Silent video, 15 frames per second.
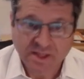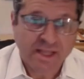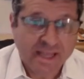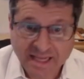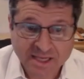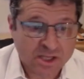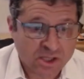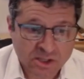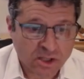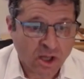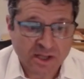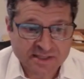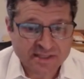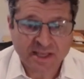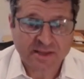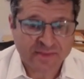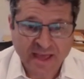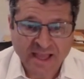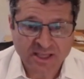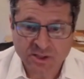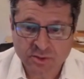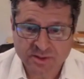In a clause like
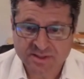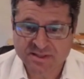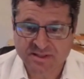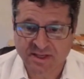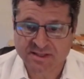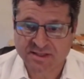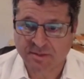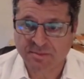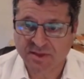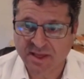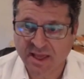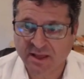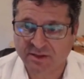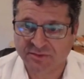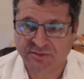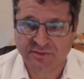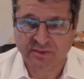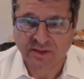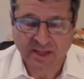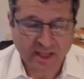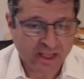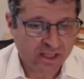that, you can stick something else.
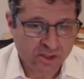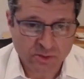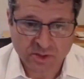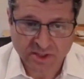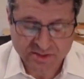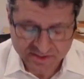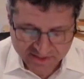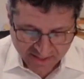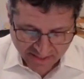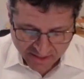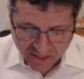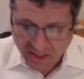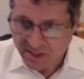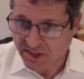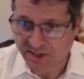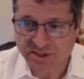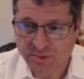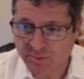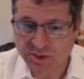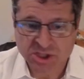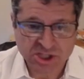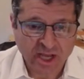You can say,
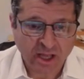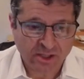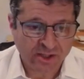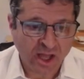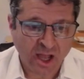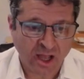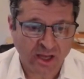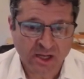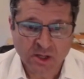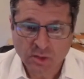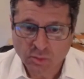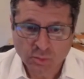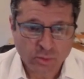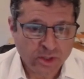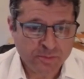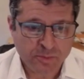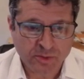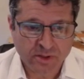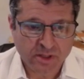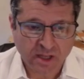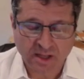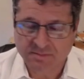customer shall not
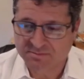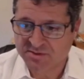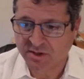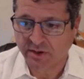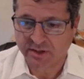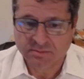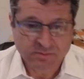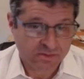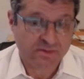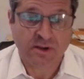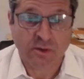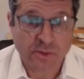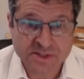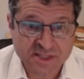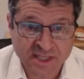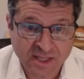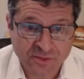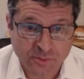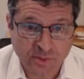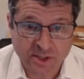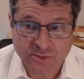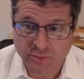they're always going to get the
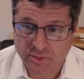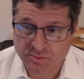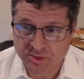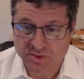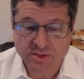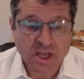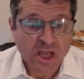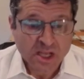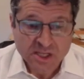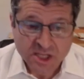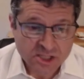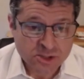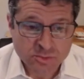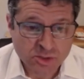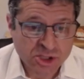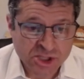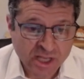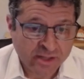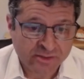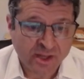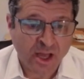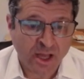right to reproduce. Customer
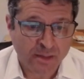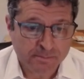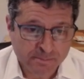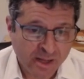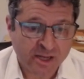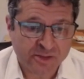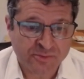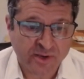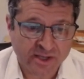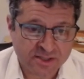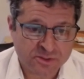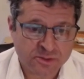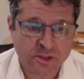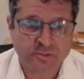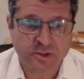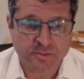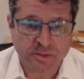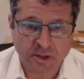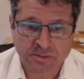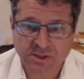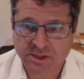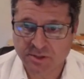shall not modify, distribute,
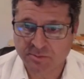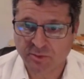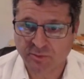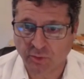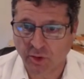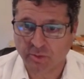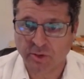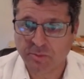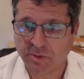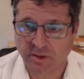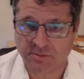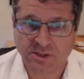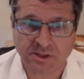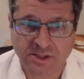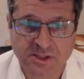publicly perform, or publicly